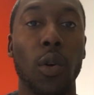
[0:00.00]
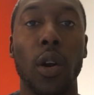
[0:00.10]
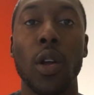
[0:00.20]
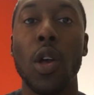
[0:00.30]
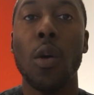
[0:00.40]

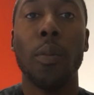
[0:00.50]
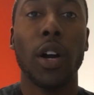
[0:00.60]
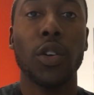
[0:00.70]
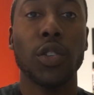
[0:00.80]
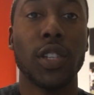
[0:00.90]
or
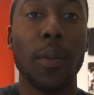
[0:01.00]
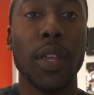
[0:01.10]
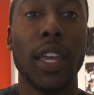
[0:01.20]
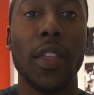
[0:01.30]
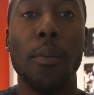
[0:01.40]
buckles,
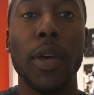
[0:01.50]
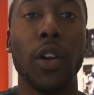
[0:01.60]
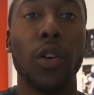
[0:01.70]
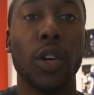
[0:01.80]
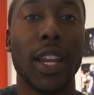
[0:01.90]
something in the
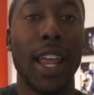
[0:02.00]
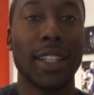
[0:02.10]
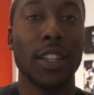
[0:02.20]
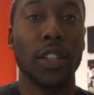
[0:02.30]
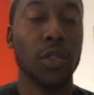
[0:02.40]
middle
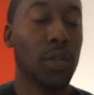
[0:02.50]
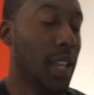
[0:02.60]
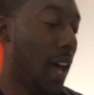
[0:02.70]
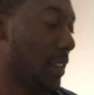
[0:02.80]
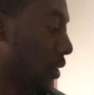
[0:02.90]
connecting the two sides.